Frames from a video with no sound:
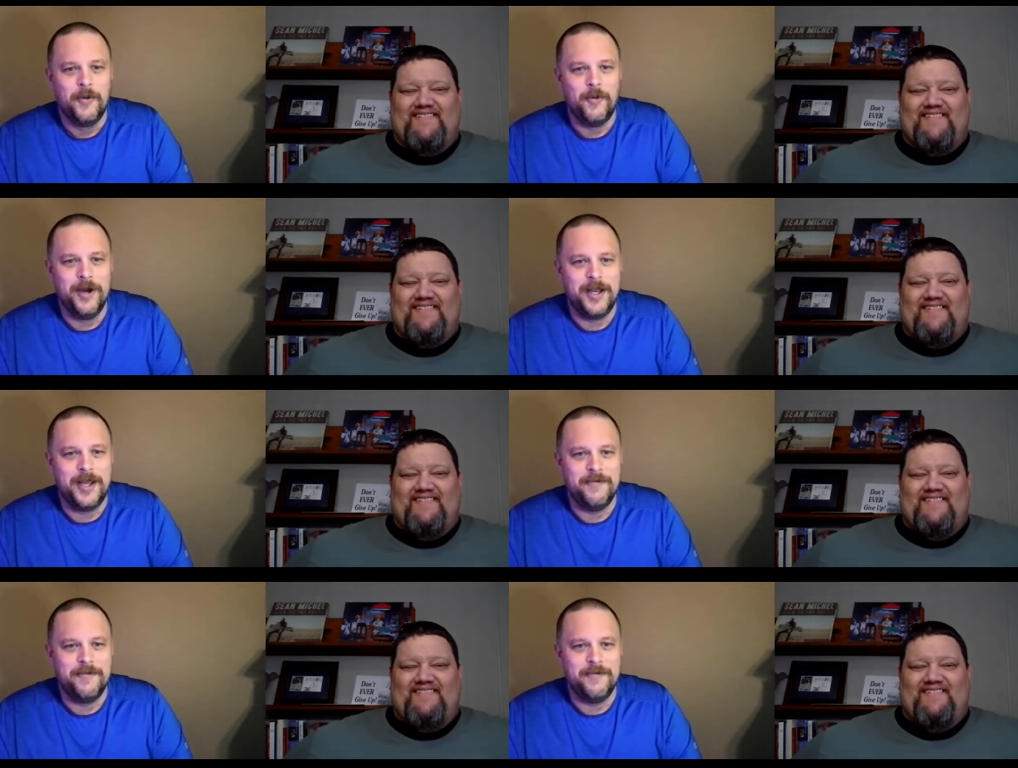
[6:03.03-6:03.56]
Speaker 1: where he
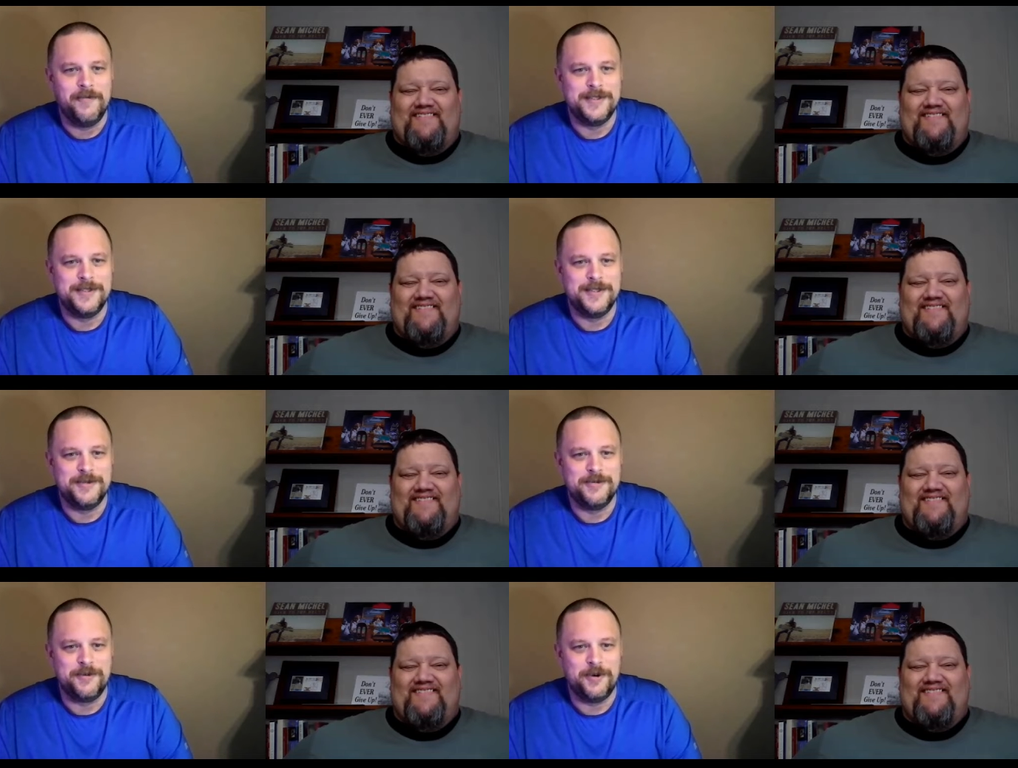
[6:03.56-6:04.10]
convinces
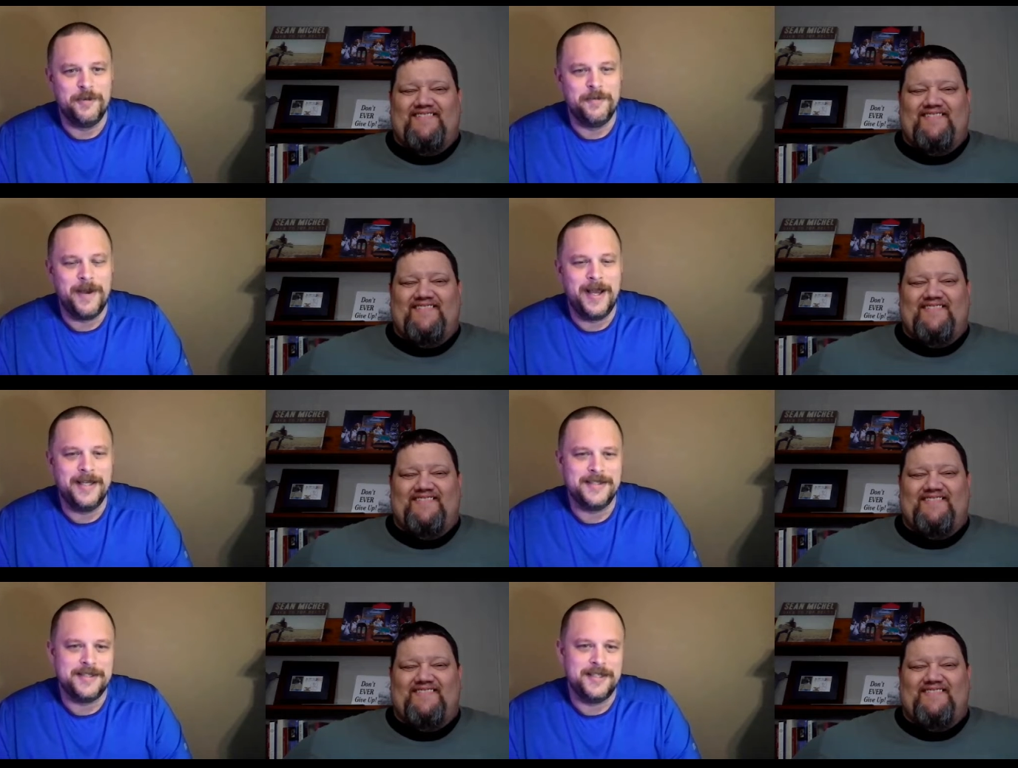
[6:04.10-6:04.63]
his
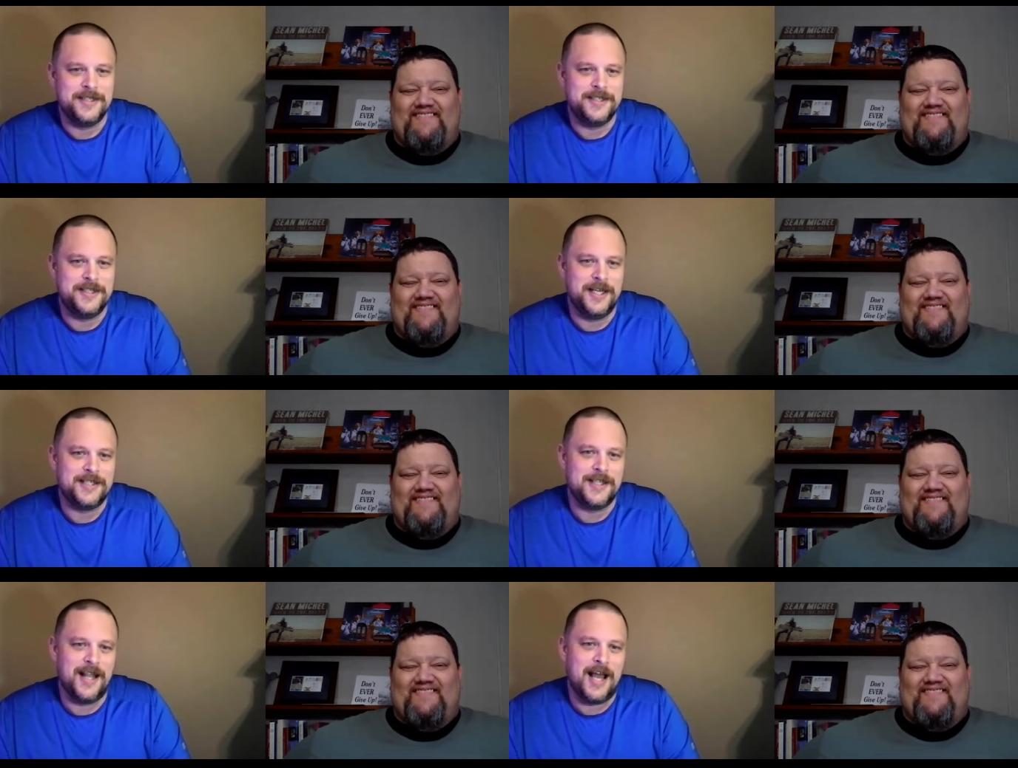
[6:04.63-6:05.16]
roommates that
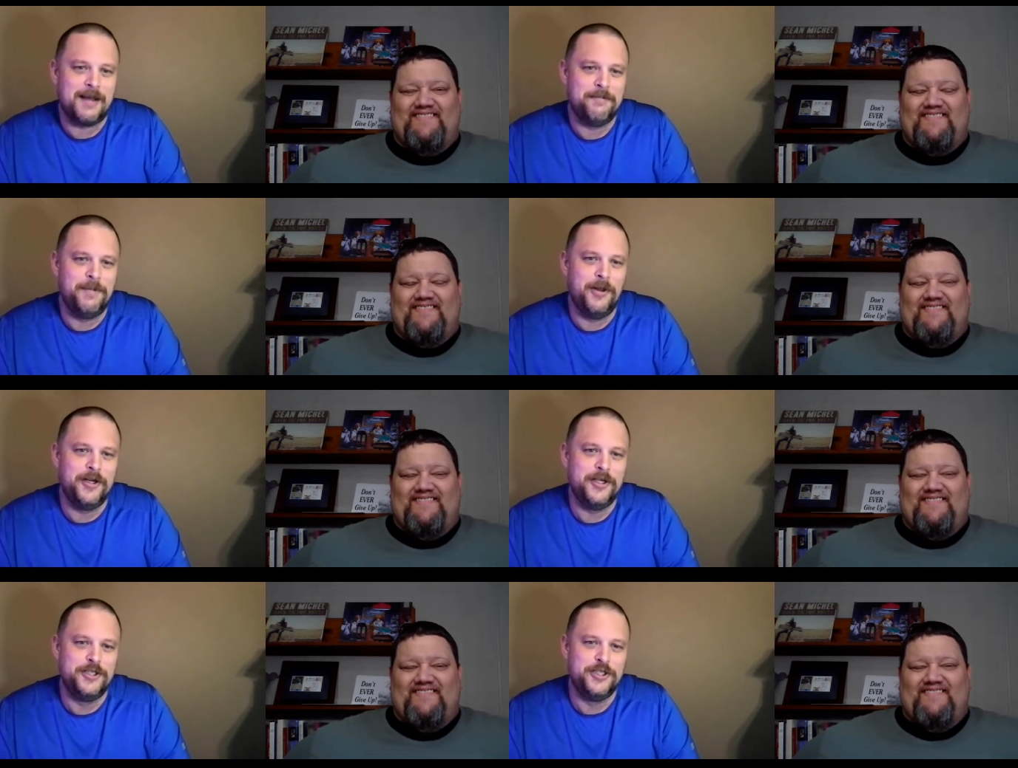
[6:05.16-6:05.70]
chicks like
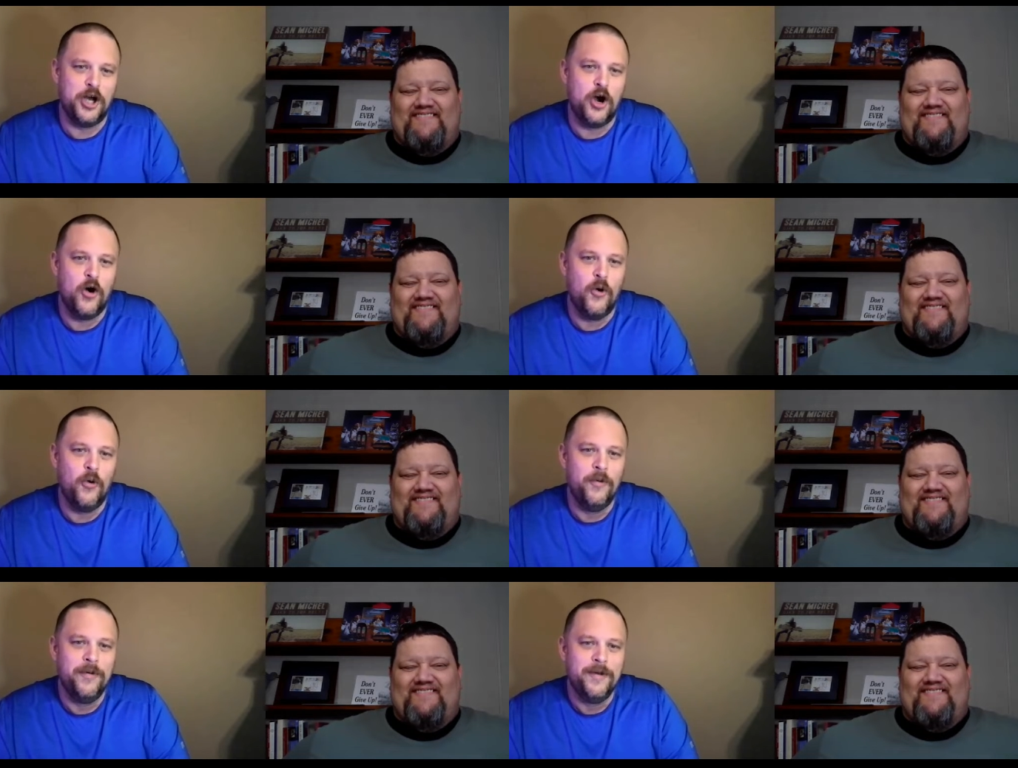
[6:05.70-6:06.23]
Billy
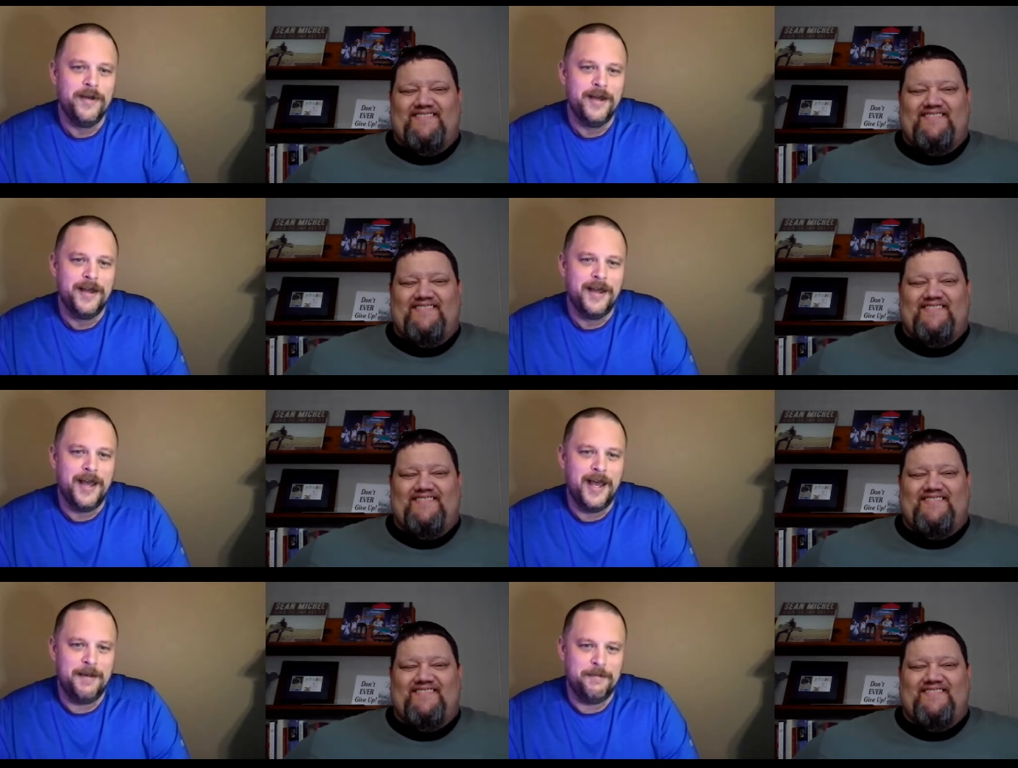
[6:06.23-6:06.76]
Joel
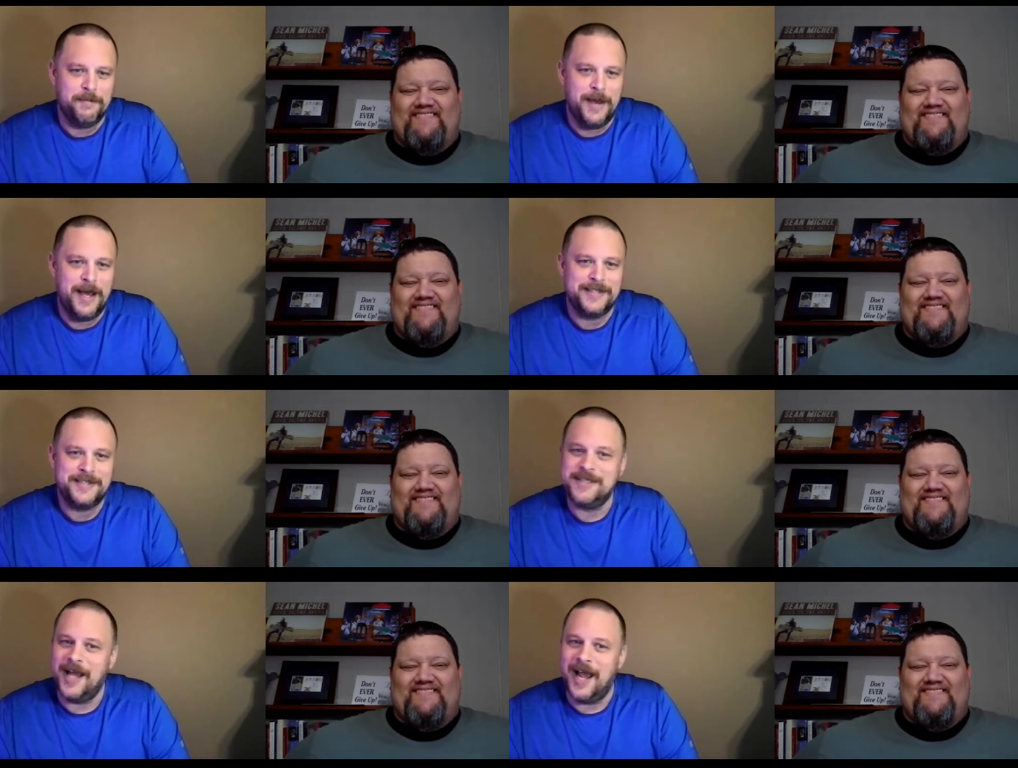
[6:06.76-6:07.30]
and
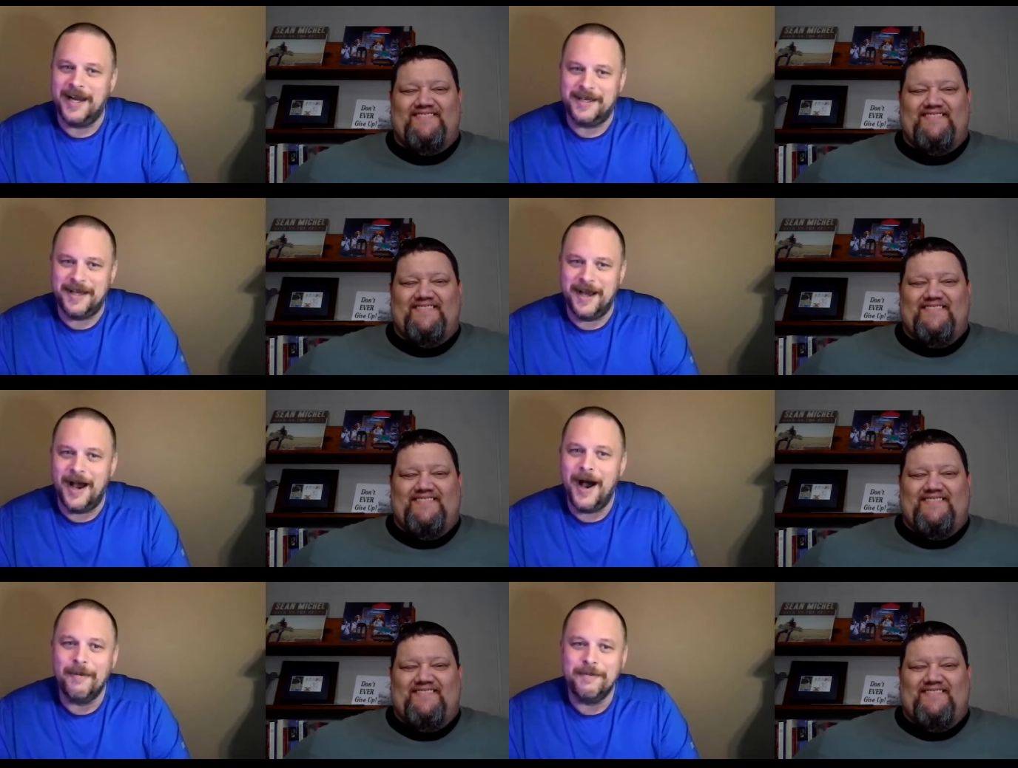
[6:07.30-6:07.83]
mesh tank
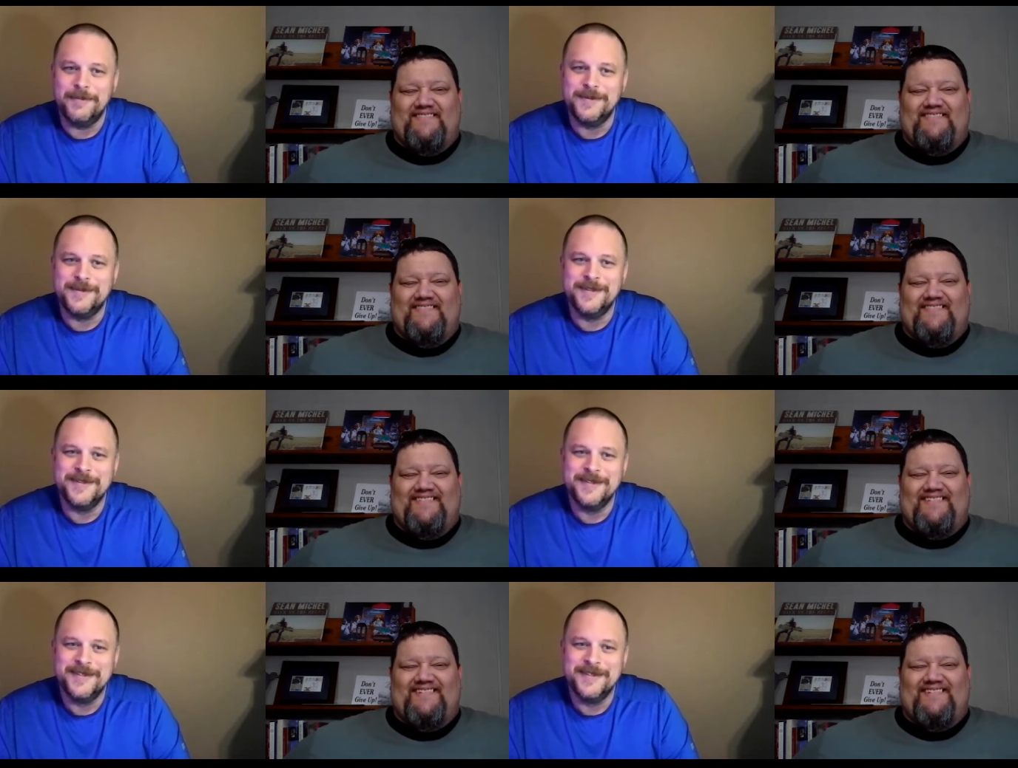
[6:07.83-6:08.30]
tops.